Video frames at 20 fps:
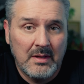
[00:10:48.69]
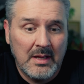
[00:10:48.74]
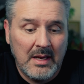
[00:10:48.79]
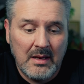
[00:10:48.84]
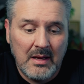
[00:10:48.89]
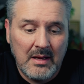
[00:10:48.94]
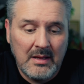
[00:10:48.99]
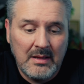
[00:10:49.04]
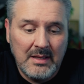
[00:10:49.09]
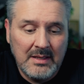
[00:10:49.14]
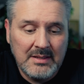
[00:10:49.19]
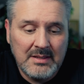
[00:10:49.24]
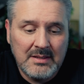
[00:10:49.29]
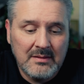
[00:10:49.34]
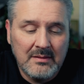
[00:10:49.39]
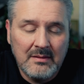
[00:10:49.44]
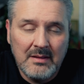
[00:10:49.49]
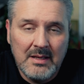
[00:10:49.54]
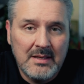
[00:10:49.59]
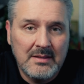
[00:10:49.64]
This
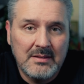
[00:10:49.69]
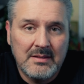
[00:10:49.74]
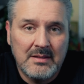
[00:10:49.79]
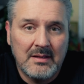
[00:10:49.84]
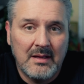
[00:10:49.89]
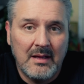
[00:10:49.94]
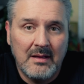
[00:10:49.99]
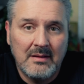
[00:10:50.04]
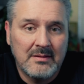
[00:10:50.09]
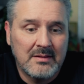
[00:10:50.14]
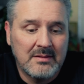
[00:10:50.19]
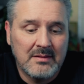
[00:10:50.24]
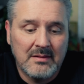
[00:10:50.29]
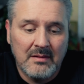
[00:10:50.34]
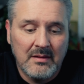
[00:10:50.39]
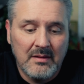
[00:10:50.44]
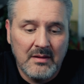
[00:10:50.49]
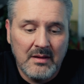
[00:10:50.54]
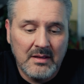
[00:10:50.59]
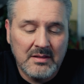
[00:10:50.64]
lens is
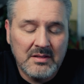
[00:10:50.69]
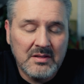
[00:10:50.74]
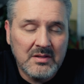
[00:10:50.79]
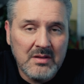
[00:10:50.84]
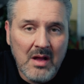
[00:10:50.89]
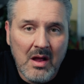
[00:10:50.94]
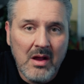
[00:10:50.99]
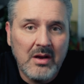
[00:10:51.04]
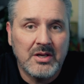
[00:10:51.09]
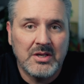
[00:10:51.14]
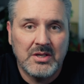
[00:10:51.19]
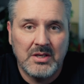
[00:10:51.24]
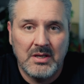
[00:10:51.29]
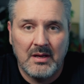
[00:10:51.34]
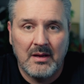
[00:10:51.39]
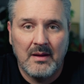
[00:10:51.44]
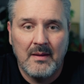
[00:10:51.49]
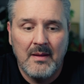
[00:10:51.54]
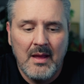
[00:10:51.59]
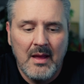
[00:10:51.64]

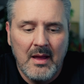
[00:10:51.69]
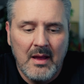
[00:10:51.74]
astonishing.